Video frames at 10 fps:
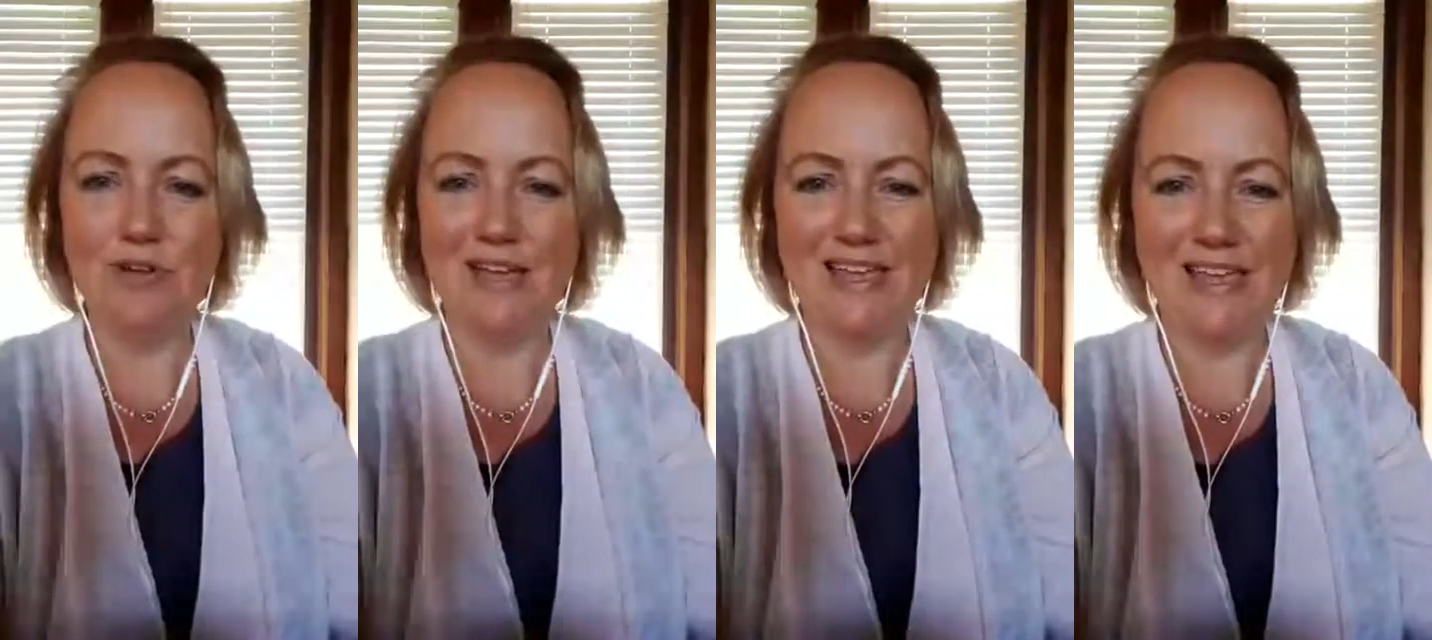
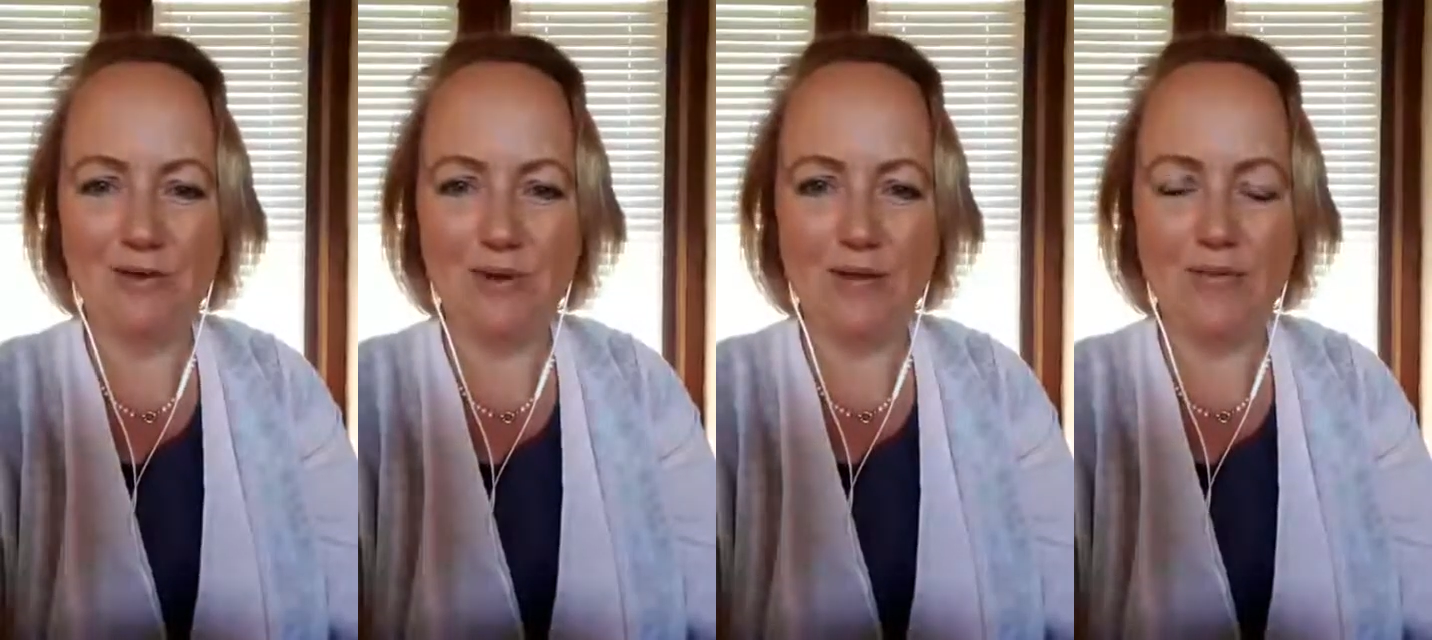I could get
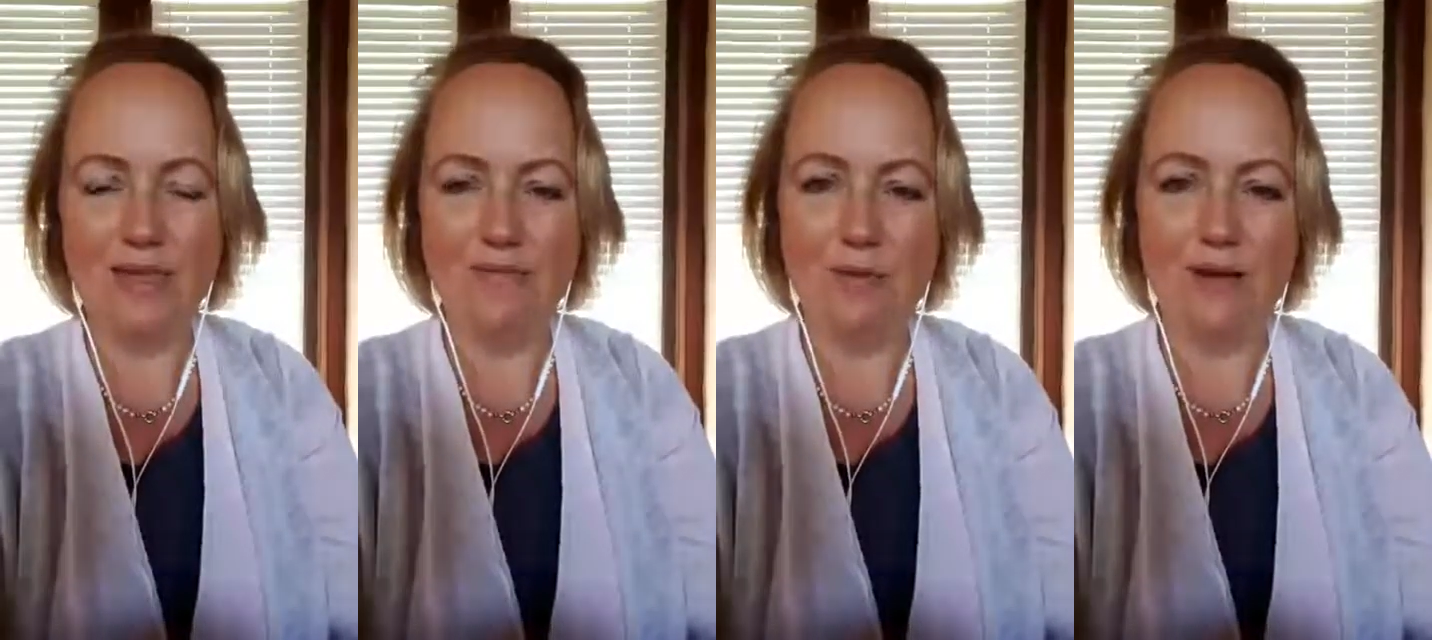away with
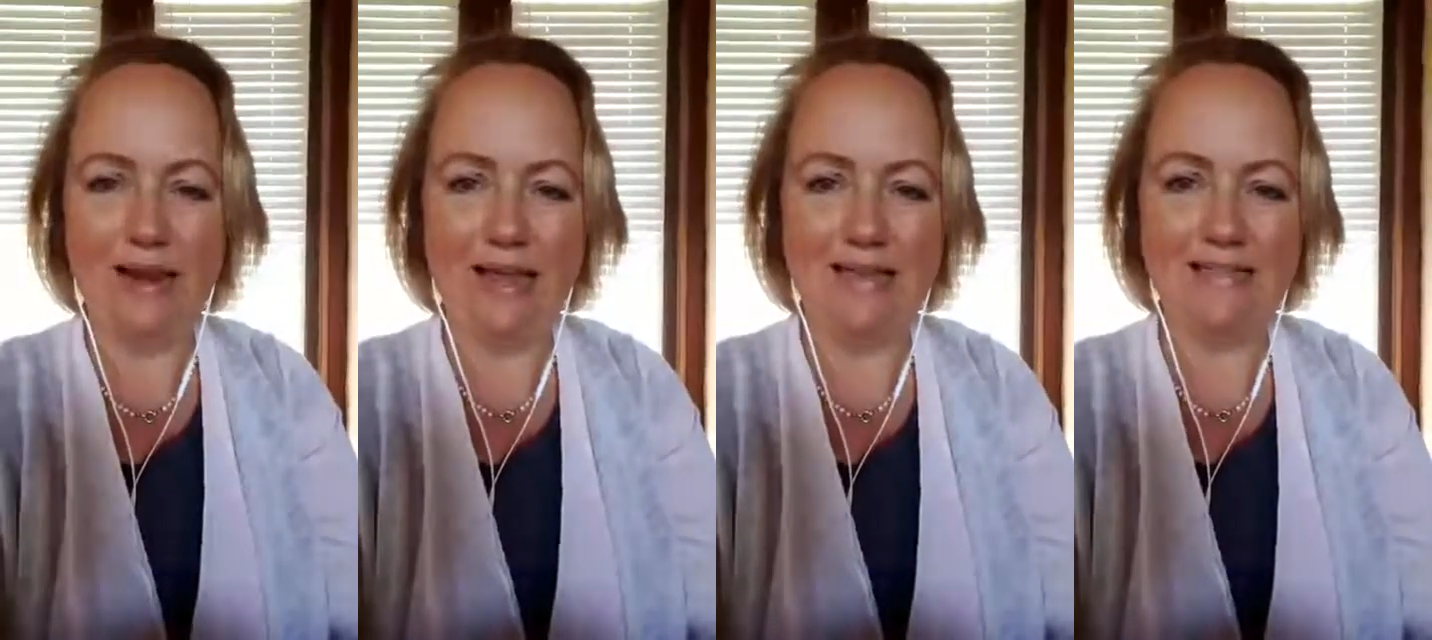having one
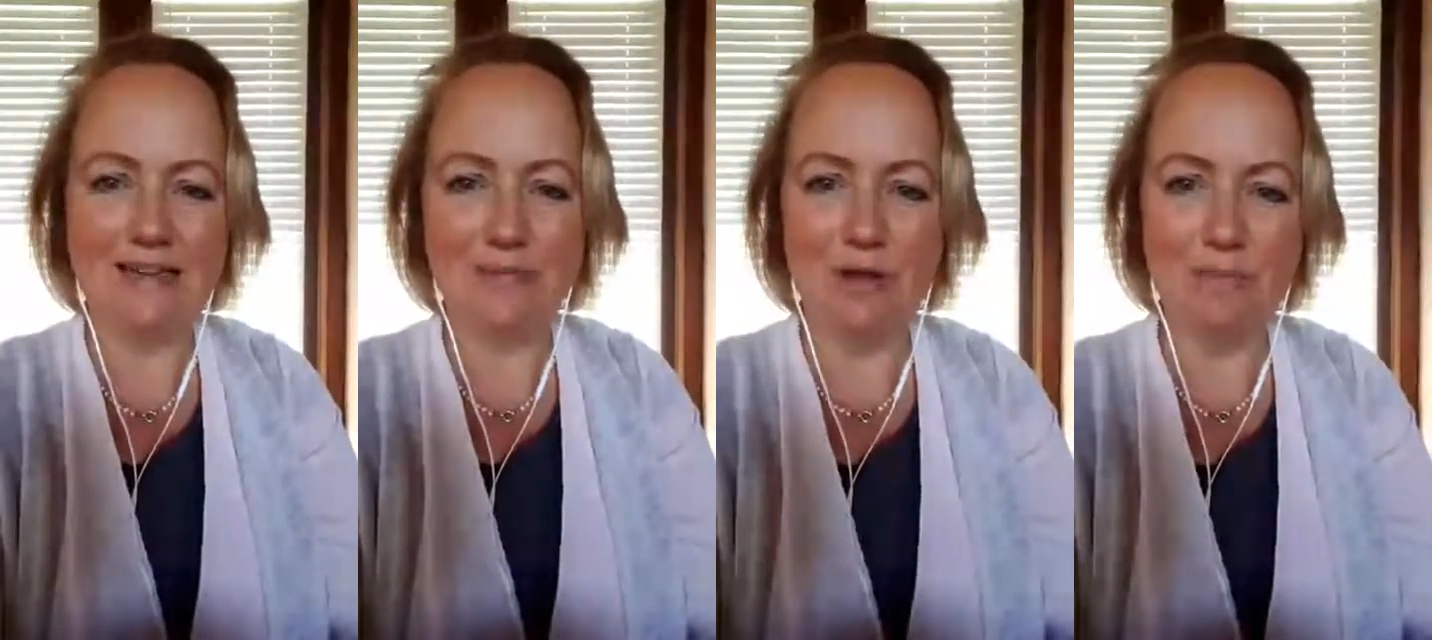glass and
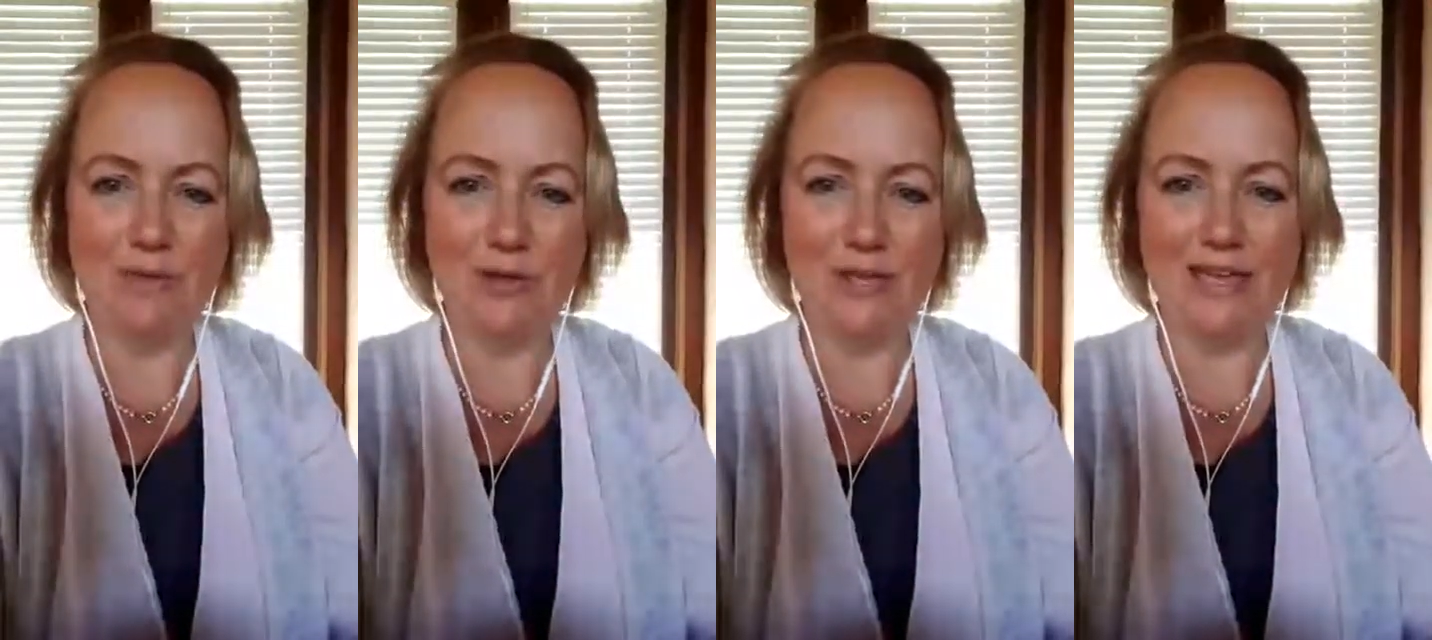I might
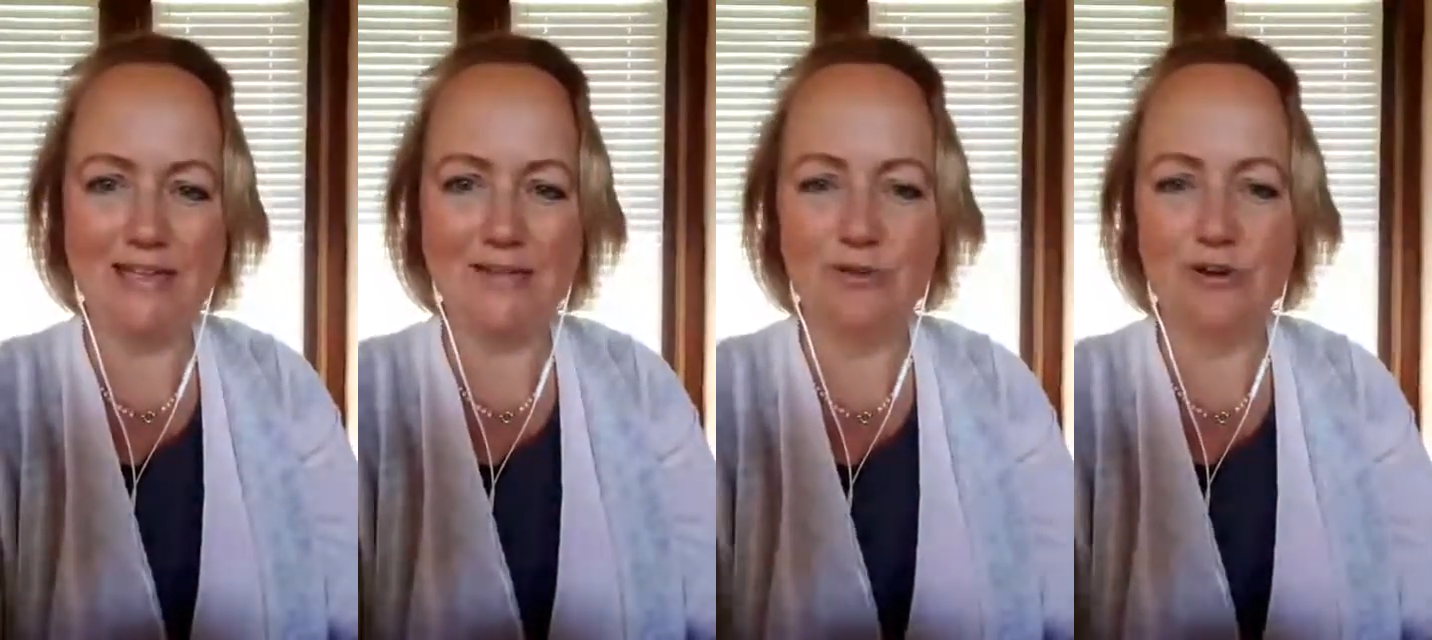be okay
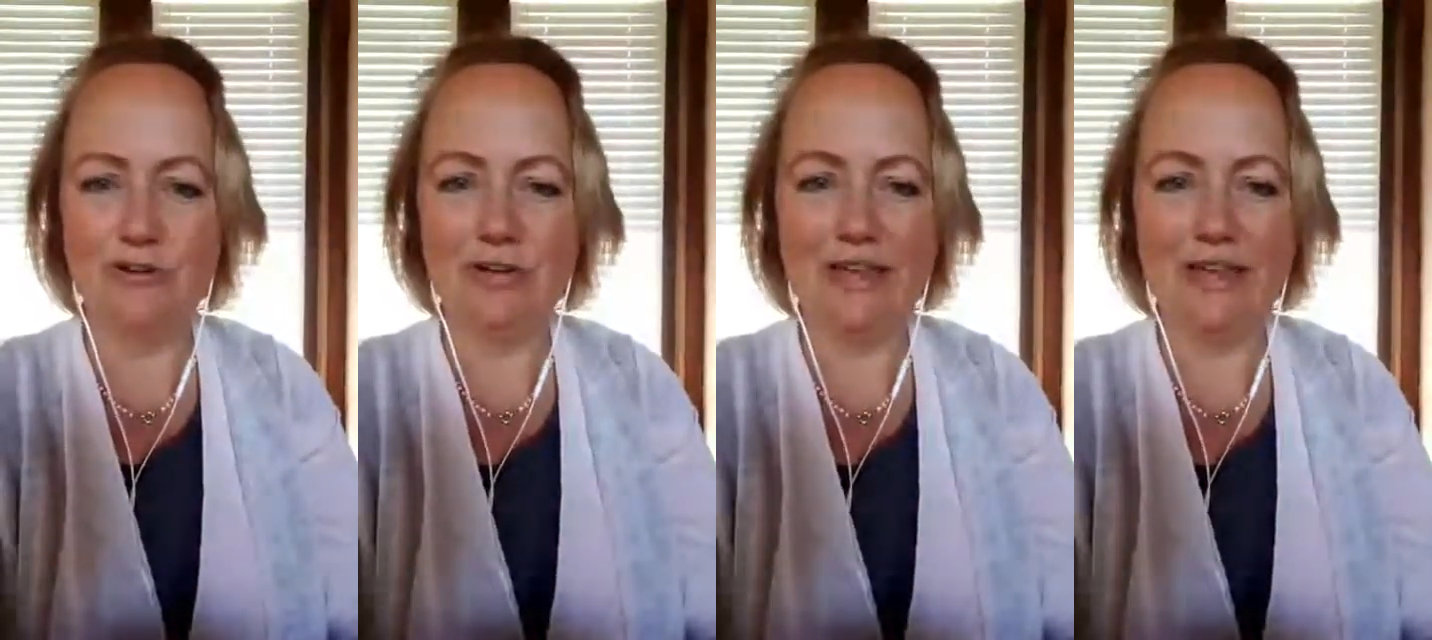tomorrow.